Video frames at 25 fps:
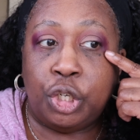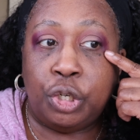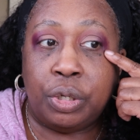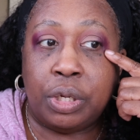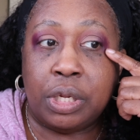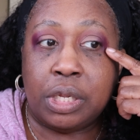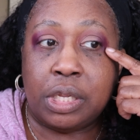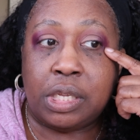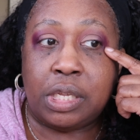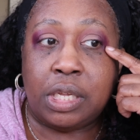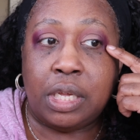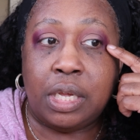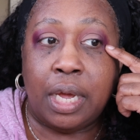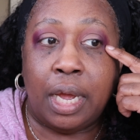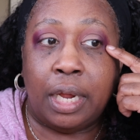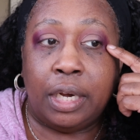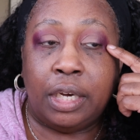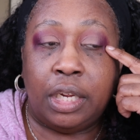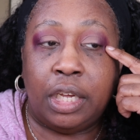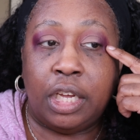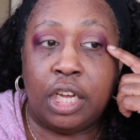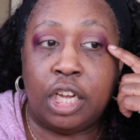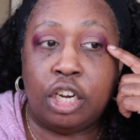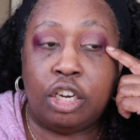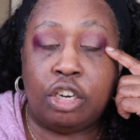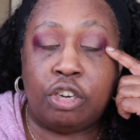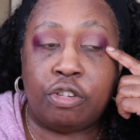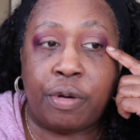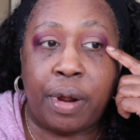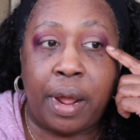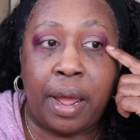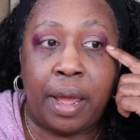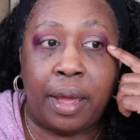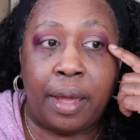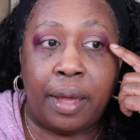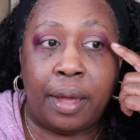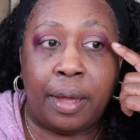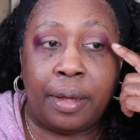you can see, I did
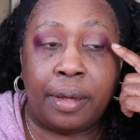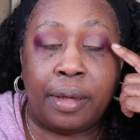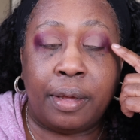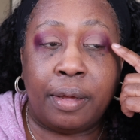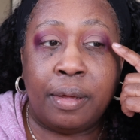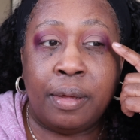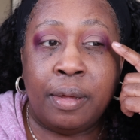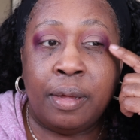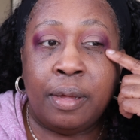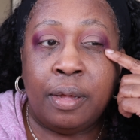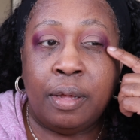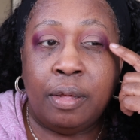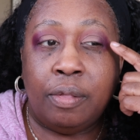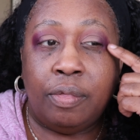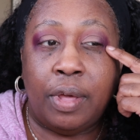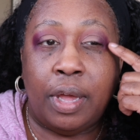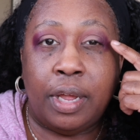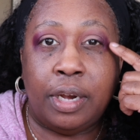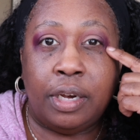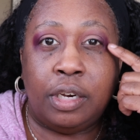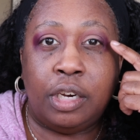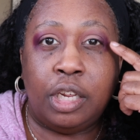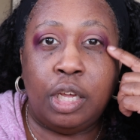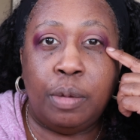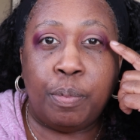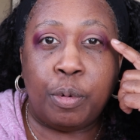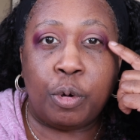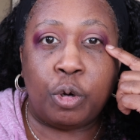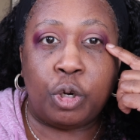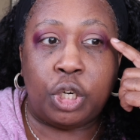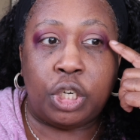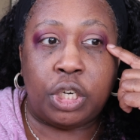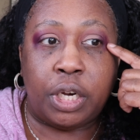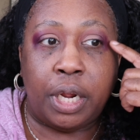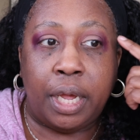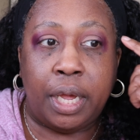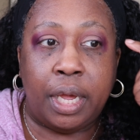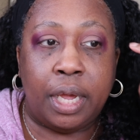drag that deeper
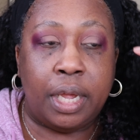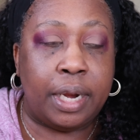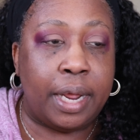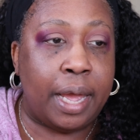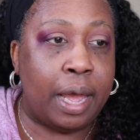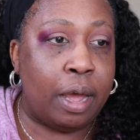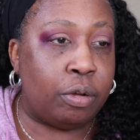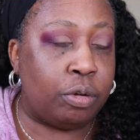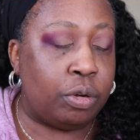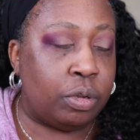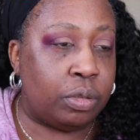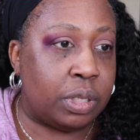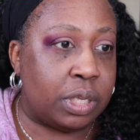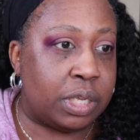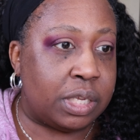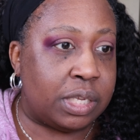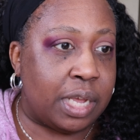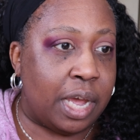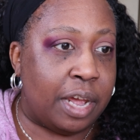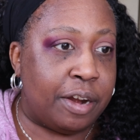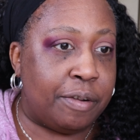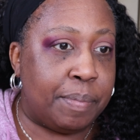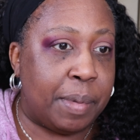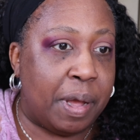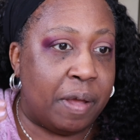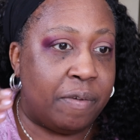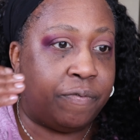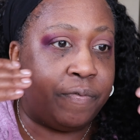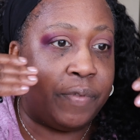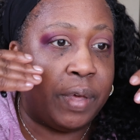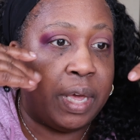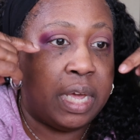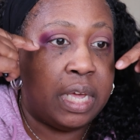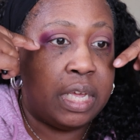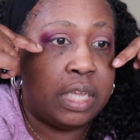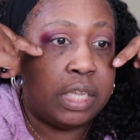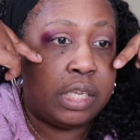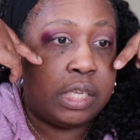shade out on the side of my
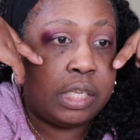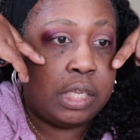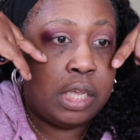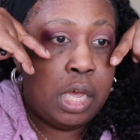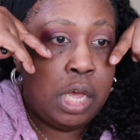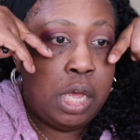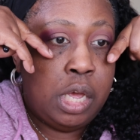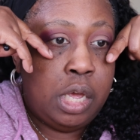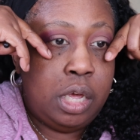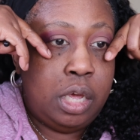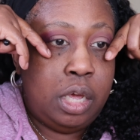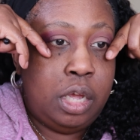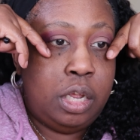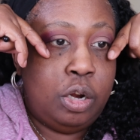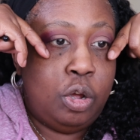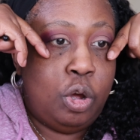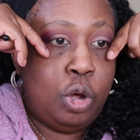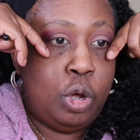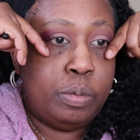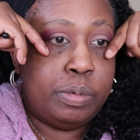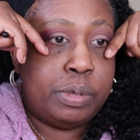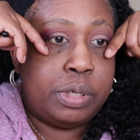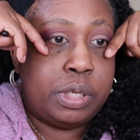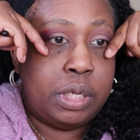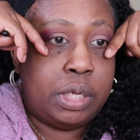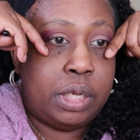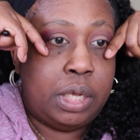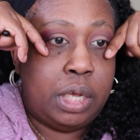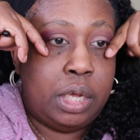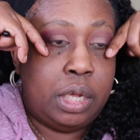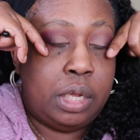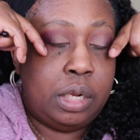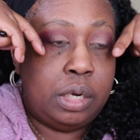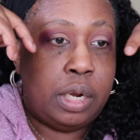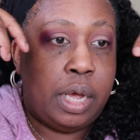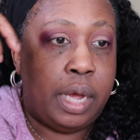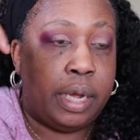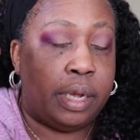face in hopes to
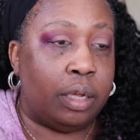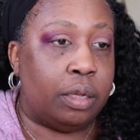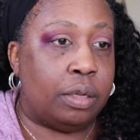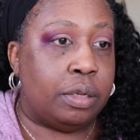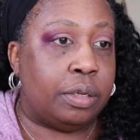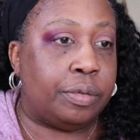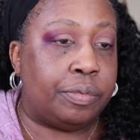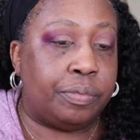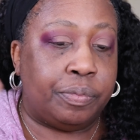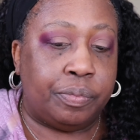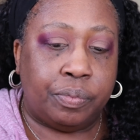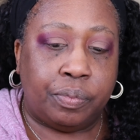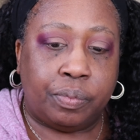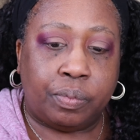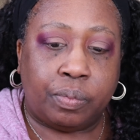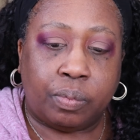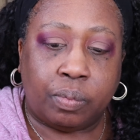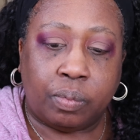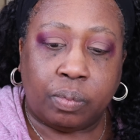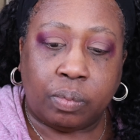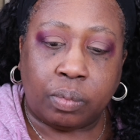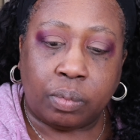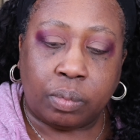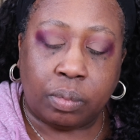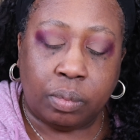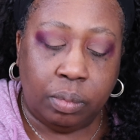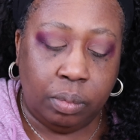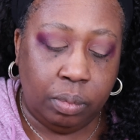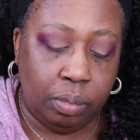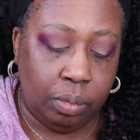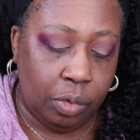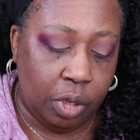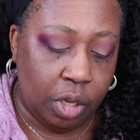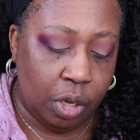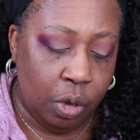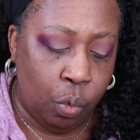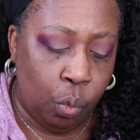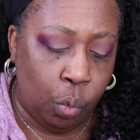get like a
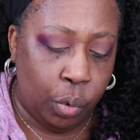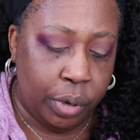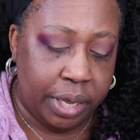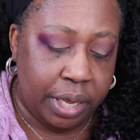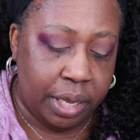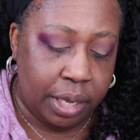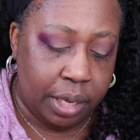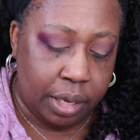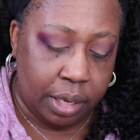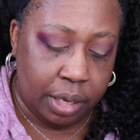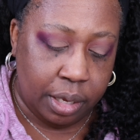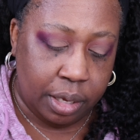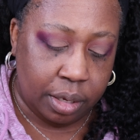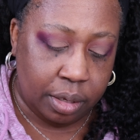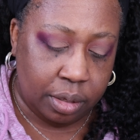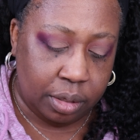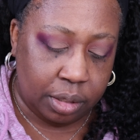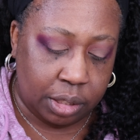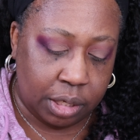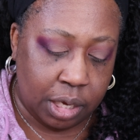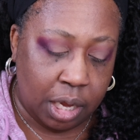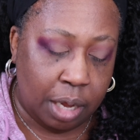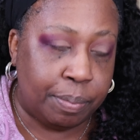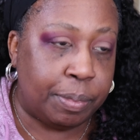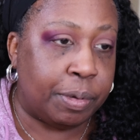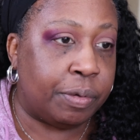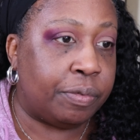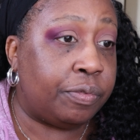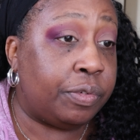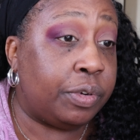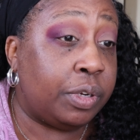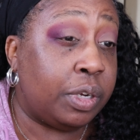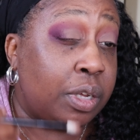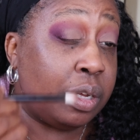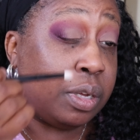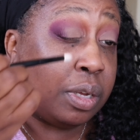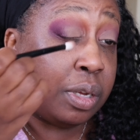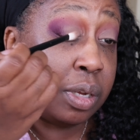wing type of
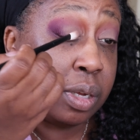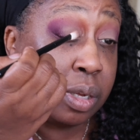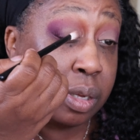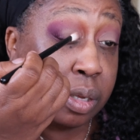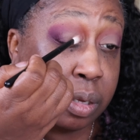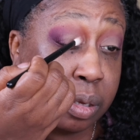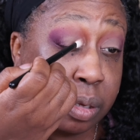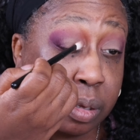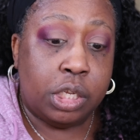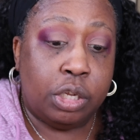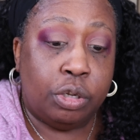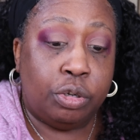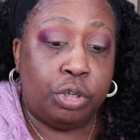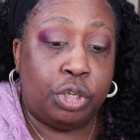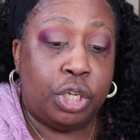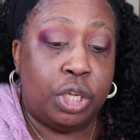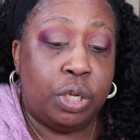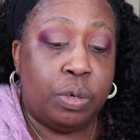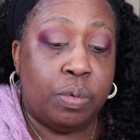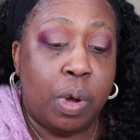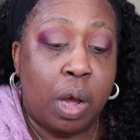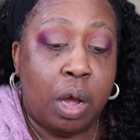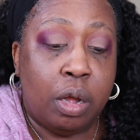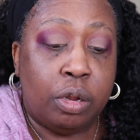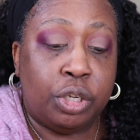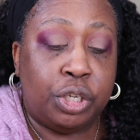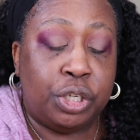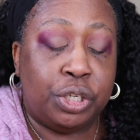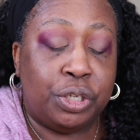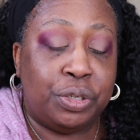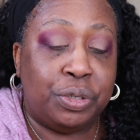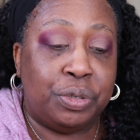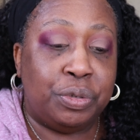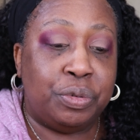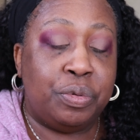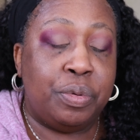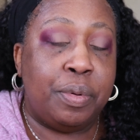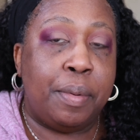look. So do you all
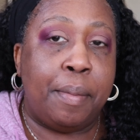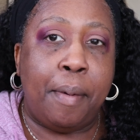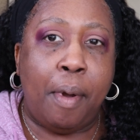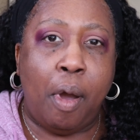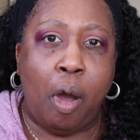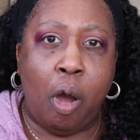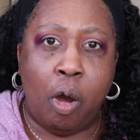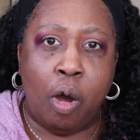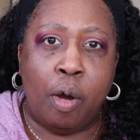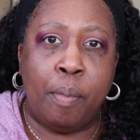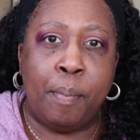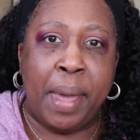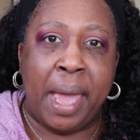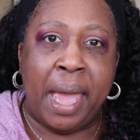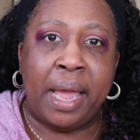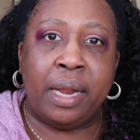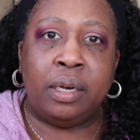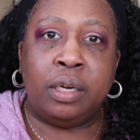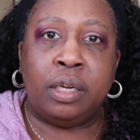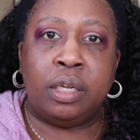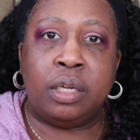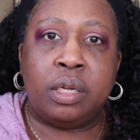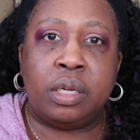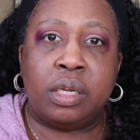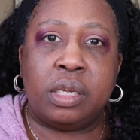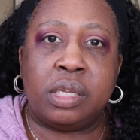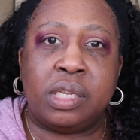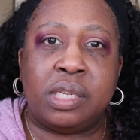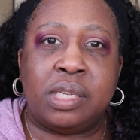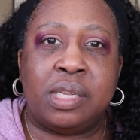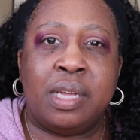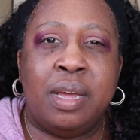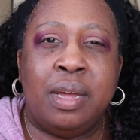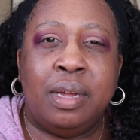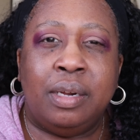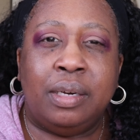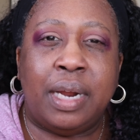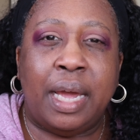do all matte
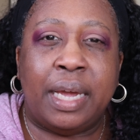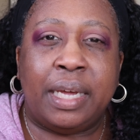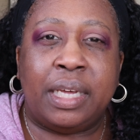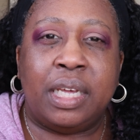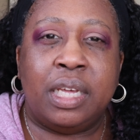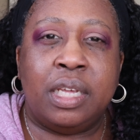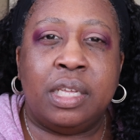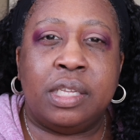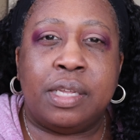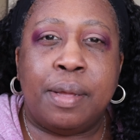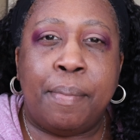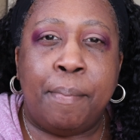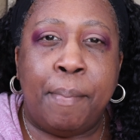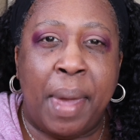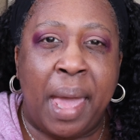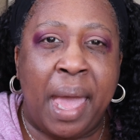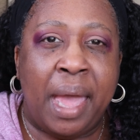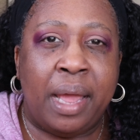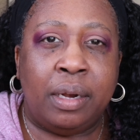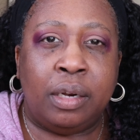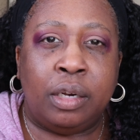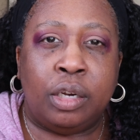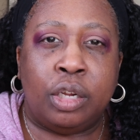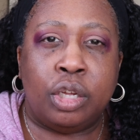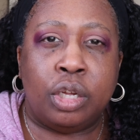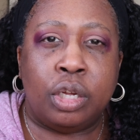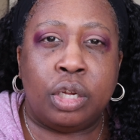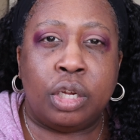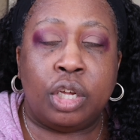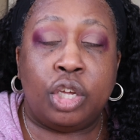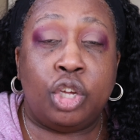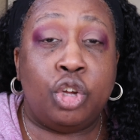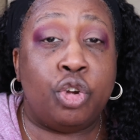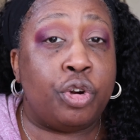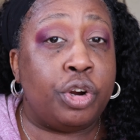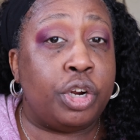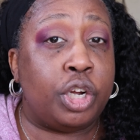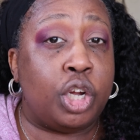looks? Like, is a matte look
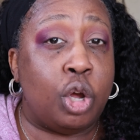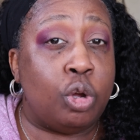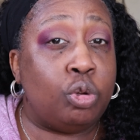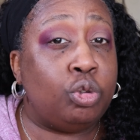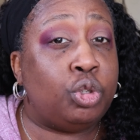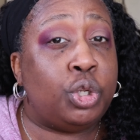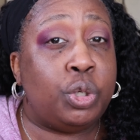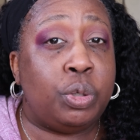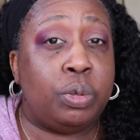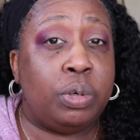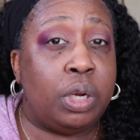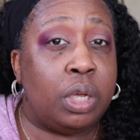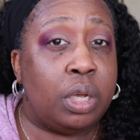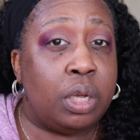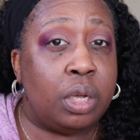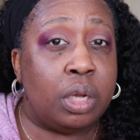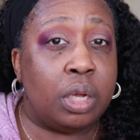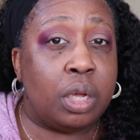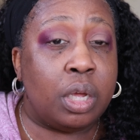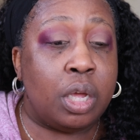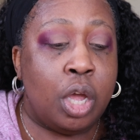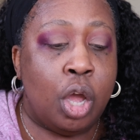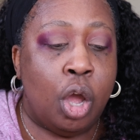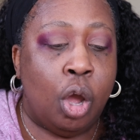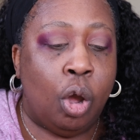your go-to look?